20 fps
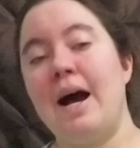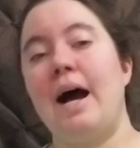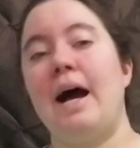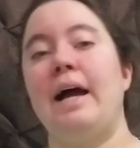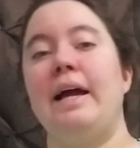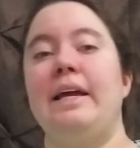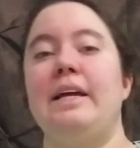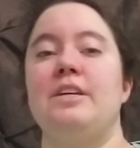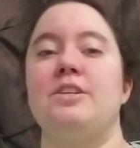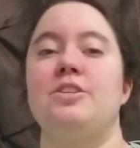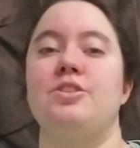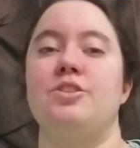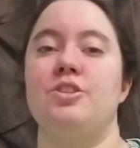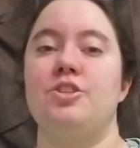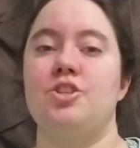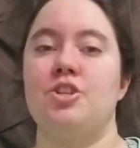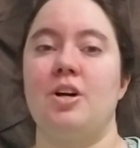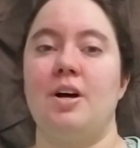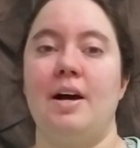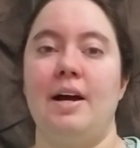I ask the
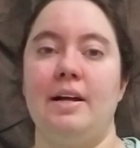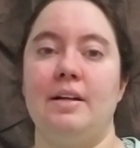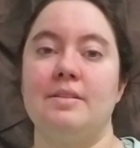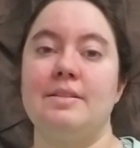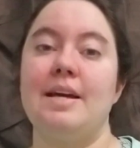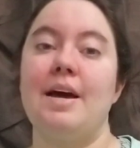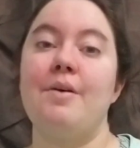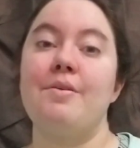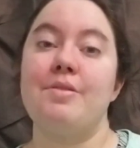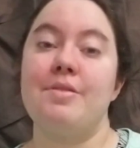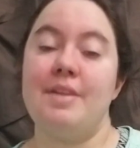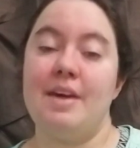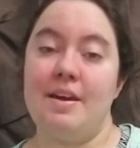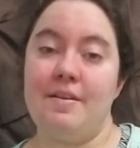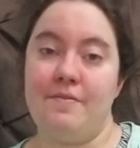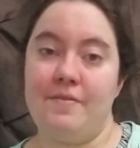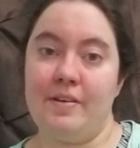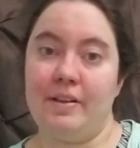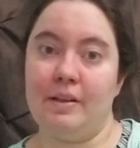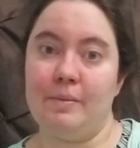child how they
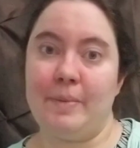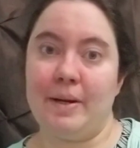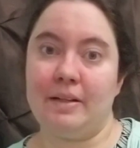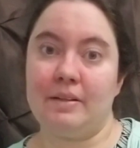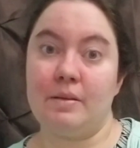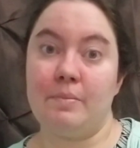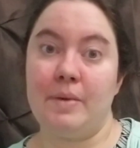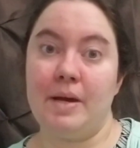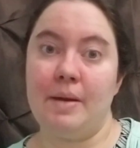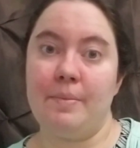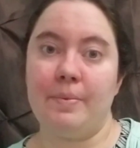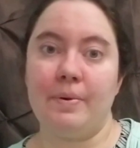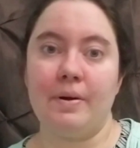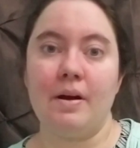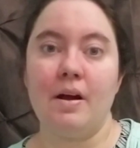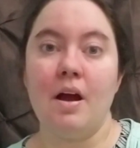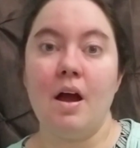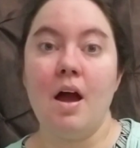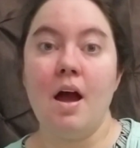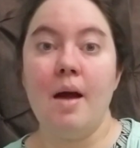feel about the paper,